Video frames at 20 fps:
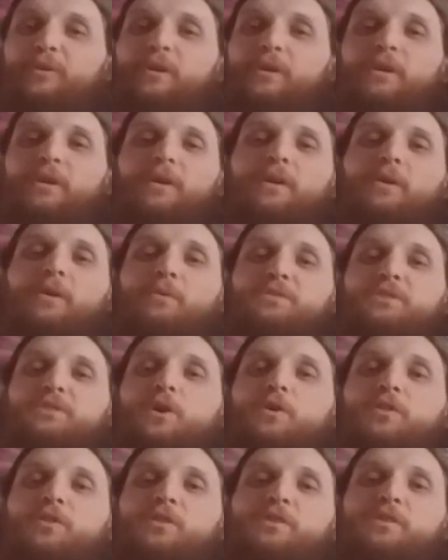Yeah.
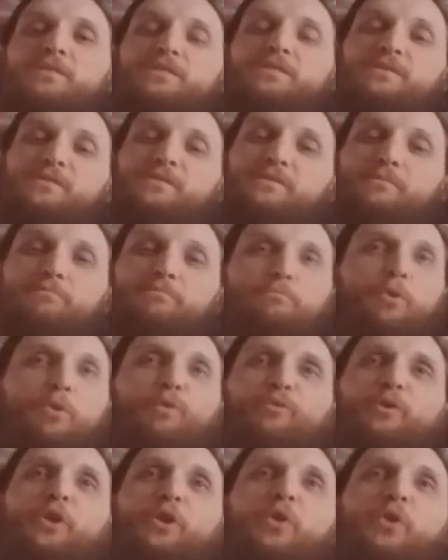Started this
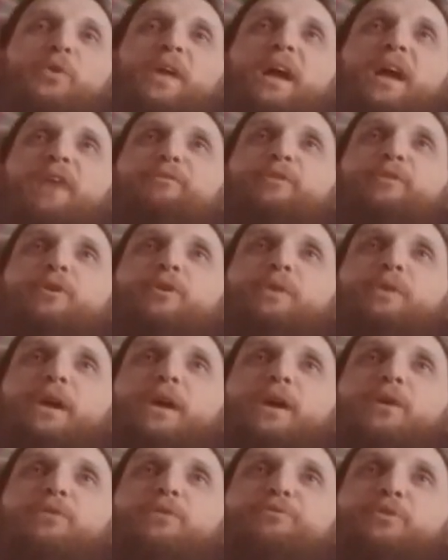over a year and a half ago
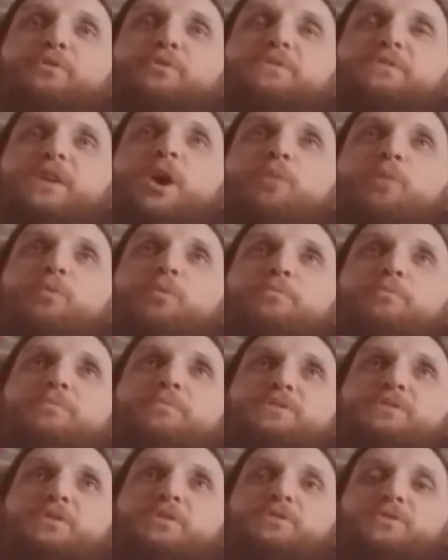now. Our first album,
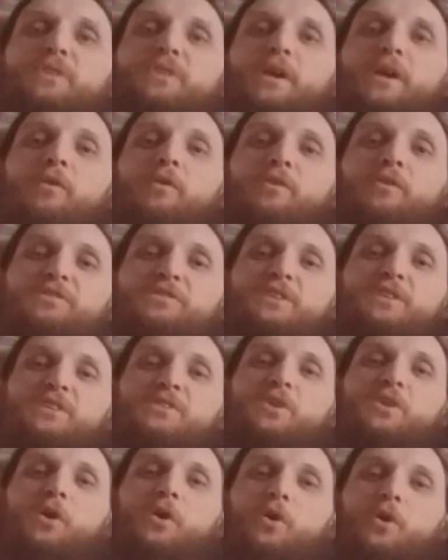Seriously Hellish, 6
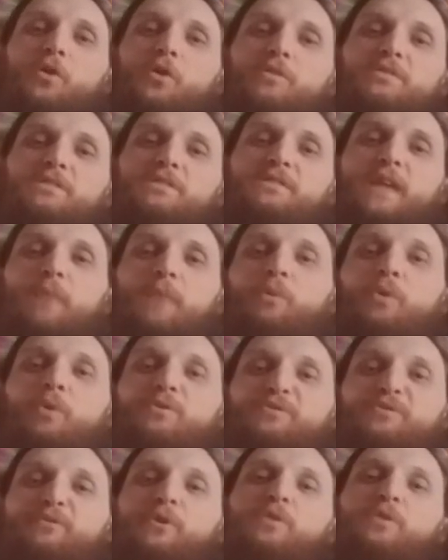songs.
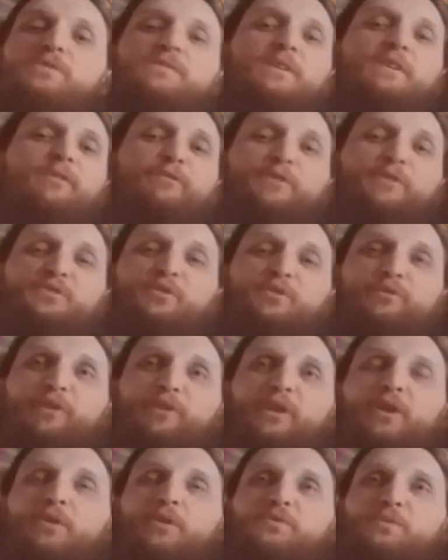Demos first, then official
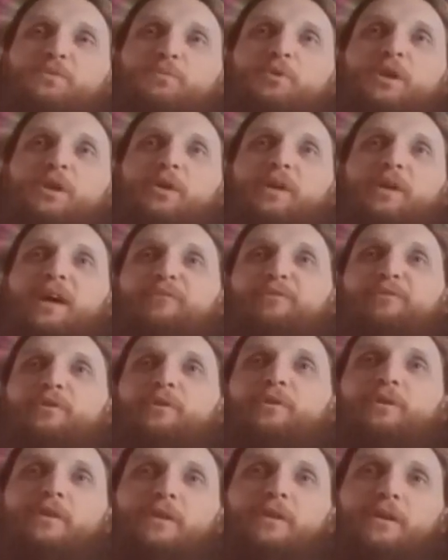videos we put out
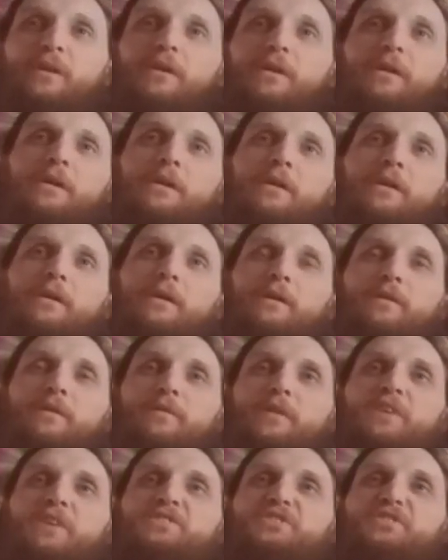after.
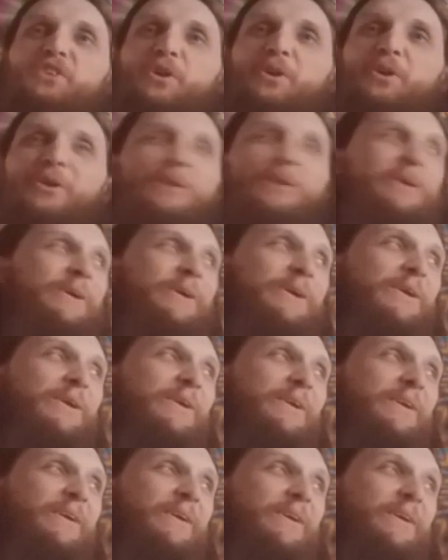This
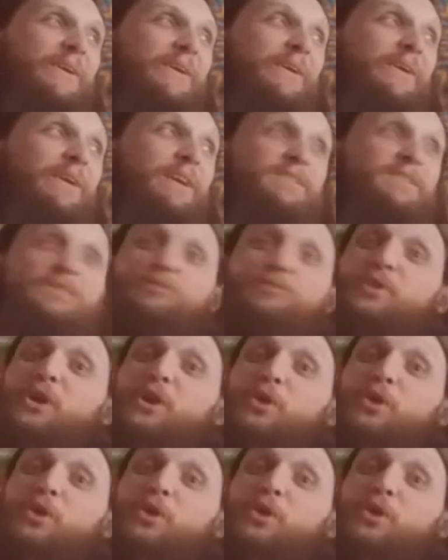year, because every